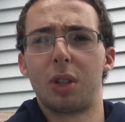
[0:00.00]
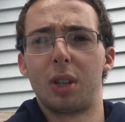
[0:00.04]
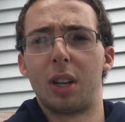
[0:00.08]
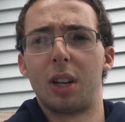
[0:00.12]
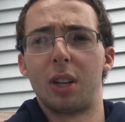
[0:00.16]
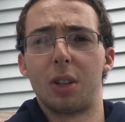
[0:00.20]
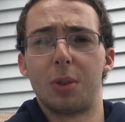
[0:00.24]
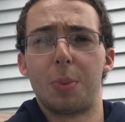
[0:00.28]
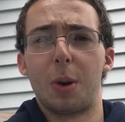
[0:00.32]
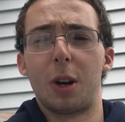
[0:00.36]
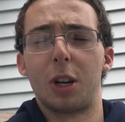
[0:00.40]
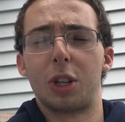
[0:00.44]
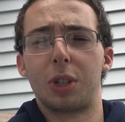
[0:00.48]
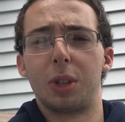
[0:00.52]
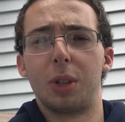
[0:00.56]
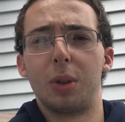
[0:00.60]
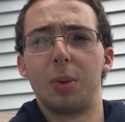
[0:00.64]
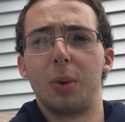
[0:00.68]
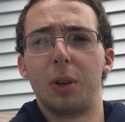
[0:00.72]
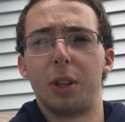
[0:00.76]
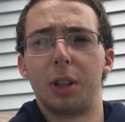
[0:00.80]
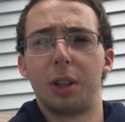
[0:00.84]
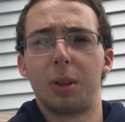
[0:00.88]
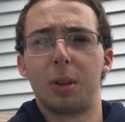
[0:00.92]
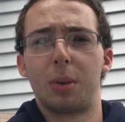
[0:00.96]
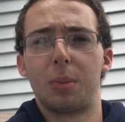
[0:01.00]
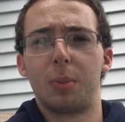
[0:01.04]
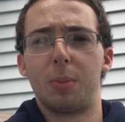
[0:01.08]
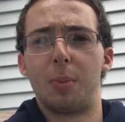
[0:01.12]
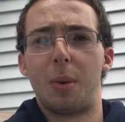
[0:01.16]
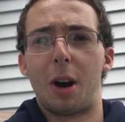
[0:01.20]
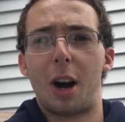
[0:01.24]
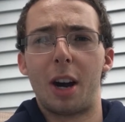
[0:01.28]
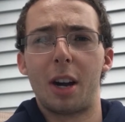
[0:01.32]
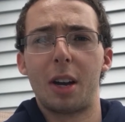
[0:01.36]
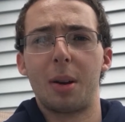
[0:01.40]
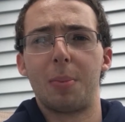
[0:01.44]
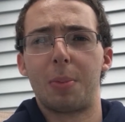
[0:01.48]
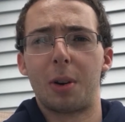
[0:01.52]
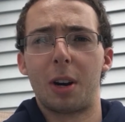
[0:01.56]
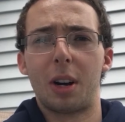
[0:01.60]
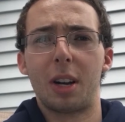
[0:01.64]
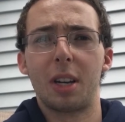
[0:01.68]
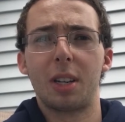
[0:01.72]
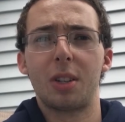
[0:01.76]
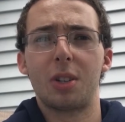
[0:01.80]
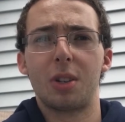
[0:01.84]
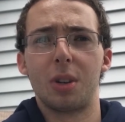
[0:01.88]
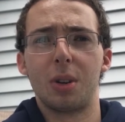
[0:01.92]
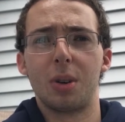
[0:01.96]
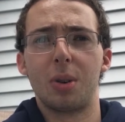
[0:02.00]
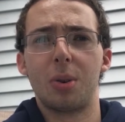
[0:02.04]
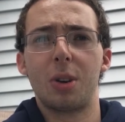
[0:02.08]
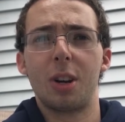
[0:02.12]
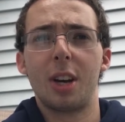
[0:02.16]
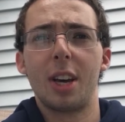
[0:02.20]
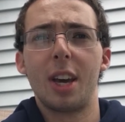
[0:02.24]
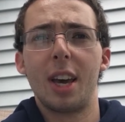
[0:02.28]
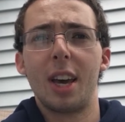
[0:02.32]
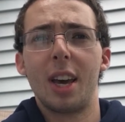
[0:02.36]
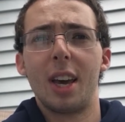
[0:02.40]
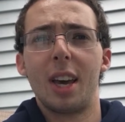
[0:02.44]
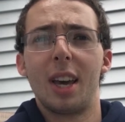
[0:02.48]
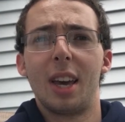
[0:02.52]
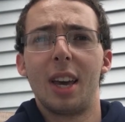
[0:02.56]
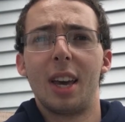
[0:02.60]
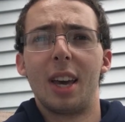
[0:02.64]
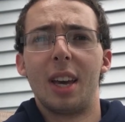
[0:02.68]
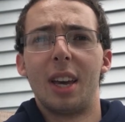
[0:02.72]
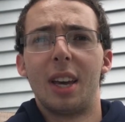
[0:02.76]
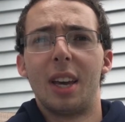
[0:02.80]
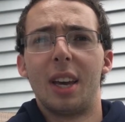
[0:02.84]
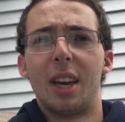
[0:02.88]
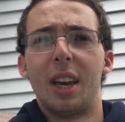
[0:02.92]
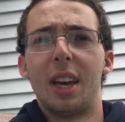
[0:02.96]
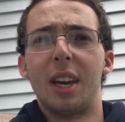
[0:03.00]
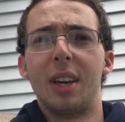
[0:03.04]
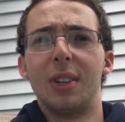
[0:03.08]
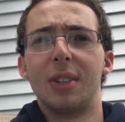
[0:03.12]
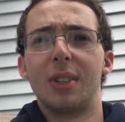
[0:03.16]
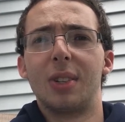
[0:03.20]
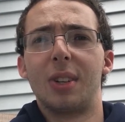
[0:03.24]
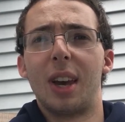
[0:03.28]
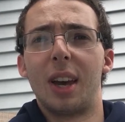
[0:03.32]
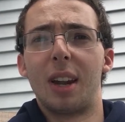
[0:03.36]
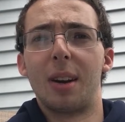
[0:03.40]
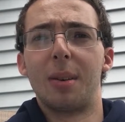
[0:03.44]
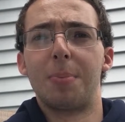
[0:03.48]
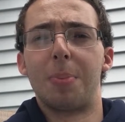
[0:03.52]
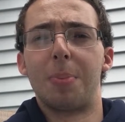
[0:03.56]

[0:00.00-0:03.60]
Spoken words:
and especially with my brand too, is getting